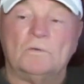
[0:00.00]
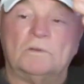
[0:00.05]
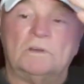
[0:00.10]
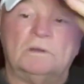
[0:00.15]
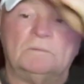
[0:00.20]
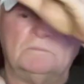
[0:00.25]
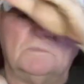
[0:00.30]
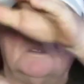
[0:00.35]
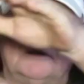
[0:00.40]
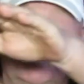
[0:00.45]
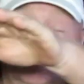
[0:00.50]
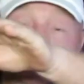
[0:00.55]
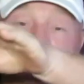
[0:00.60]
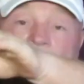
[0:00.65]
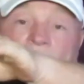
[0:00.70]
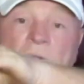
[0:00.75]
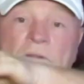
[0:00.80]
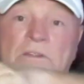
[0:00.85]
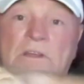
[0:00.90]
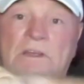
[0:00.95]
comes in,
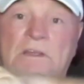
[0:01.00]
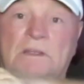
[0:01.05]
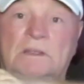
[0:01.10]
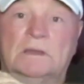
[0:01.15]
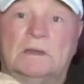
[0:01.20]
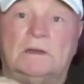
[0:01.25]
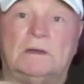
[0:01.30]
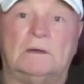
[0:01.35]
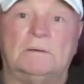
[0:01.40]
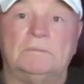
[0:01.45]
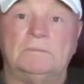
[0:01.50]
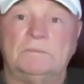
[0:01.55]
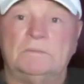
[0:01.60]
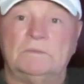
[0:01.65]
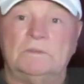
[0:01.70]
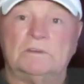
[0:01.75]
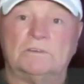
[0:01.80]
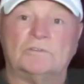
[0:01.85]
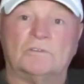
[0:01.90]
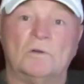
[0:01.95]
or
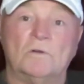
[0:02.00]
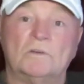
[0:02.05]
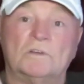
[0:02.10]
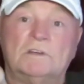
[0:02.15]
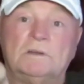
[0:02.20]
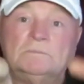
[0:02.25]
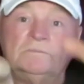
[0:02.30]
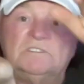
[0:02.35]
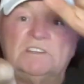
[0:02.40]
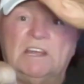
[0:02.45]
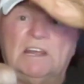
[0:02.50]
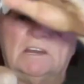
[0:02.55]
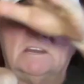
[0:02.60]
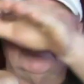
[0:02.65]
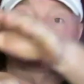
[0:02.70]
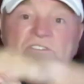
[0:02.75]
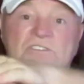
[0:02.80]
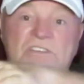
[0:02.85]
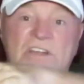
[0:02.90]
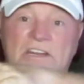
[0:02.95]
the drone comes in
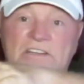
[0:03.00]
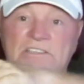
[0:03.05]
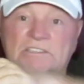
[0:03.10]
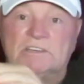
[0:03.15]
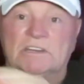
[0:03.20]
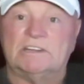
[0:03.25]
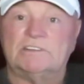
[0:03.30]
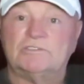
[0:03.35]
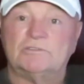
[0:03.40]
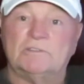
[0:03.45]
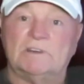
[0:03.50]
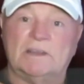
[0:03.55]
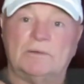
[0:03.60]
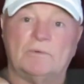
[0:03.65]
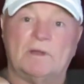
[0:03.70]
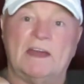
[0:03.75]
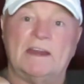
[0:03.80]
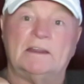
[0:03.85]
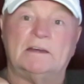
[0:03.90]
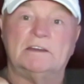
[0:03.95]
and sets literally
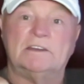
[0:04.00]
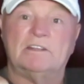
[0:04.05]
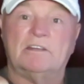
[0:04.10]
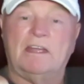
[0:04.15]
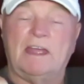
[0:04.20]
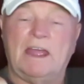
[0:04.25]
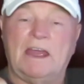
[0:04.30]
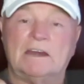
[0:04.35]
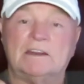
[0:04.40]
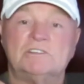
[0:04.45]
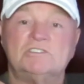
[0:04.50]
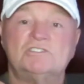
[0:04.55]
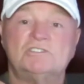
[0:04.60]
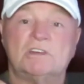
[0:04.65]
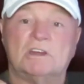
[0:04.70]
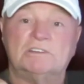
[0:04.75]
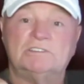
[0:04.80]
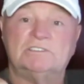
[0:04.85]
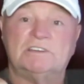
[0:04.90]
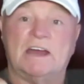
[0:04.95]
right on your hand and
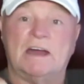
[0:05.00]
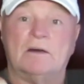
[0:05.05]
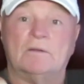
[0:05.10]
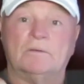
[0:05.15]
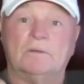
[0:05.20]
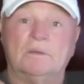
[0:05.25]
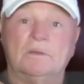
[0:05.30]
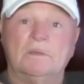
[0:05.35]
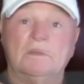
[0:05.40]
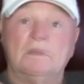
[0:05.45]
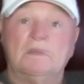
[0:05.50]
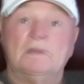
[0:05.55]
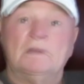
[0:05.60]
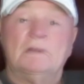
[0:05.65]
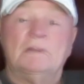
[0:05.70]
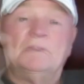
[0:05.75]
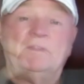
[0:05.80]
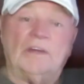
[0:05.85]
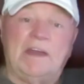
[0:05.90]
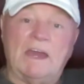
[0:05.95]
shuts down.
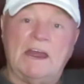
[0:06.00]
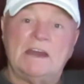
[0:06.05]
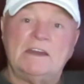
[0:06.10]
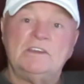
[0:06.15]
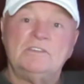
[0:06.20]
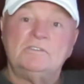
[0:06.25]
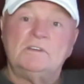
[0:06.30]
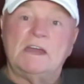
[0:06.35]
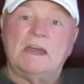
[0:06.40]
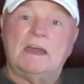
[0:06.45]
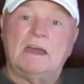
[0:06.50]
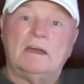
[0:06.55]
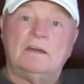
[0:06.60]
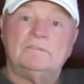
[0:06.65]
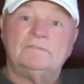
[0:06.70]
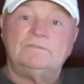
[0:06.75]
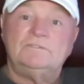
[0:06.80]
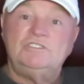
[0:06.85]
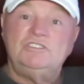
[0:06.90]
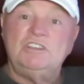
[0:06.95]
Then you
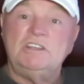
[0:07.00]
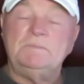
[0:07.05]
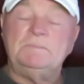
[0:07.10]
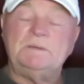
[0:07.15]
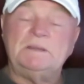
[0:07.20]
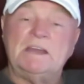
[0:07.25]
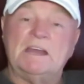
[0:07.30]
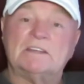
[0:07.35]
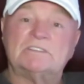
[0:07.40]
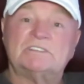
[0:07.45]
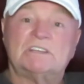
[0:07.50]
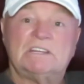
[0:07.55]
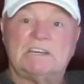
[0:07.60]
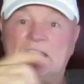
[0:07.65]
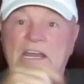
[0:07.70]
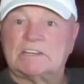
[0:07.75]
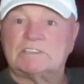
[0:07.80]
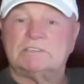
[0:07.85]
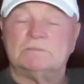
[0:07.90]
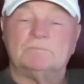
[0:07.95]
have GPS
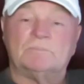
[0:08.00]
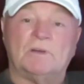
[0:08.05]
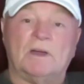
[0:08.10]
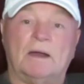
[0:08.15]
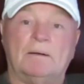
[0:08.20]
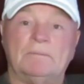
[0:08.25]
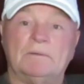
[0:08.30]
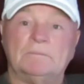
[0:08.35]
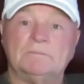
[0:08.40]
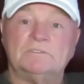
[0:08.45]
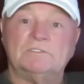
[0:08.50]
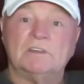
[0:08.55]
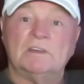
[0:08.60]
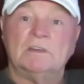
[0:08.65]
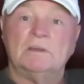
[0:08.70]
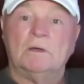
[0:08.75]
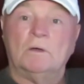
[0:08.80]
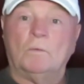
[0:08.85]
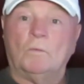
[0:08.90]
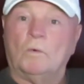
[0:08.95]
connection problems.
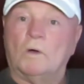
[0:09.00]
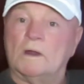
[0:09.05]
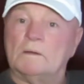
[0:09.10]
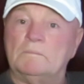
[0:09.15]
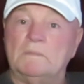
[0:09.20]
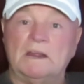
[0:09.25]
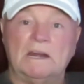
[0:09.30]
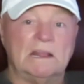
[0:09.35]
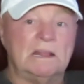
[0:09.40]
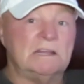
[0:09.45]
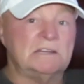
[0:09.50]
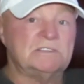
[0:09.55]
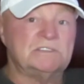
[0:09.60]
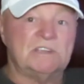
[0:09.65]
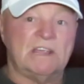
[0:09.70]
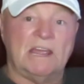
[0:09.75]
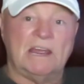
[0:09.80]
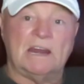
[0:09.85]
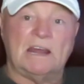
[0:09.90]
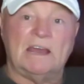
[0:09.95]
1 minute it's
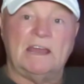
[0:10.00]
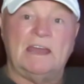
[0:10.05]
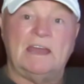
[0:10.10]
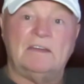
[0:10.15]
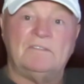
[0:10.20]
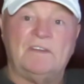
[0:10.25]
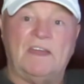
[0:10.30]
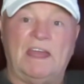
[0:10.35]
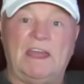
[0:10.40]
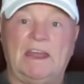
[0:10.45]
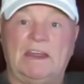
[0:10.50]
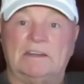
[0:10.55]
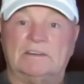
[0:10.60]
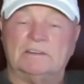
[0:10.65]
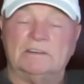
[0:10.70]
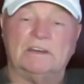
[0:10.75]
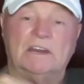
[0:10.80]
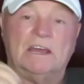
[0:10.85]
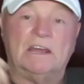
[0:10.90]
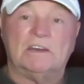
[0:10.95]
saying I have 8,
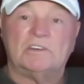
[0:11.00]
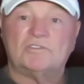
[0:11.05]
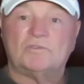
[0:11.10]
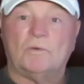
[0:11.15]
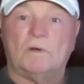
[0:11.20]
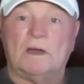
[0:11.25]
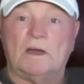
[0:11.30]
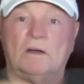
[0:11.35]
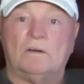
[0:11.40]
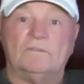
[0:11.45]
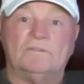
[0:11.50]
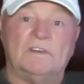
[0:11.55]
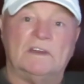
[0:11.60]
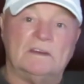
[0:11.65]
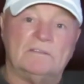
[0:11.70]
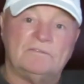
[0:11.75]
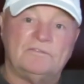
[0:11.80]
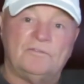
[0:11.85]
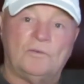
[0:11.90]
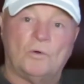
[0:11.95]
then 12,
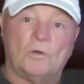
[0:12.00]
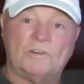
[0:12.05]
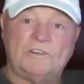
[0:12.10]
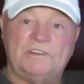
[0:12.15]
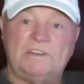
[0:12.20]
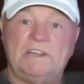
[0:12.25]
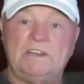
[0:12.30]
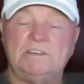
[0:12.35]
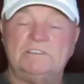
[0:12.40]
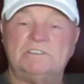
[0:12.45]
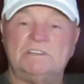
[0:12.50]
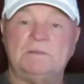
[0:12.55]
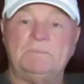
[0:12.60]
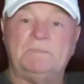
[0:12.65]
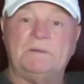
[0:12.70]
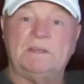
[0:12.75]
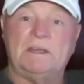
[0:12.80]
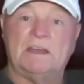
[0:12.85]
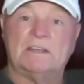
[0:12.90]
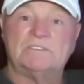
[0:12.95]
then 14
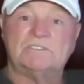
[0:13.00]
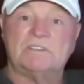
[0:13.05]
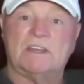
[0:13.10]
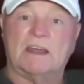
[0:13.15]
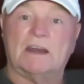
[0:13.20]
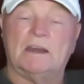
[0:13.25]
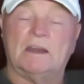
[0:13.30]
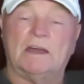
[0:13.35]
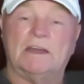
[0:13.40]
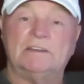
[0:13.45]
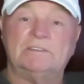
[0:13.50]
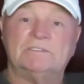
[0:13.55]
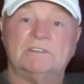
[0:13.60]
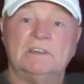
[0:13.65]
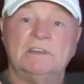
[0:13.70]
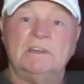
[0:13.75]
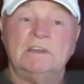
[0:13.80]
GPS satellites.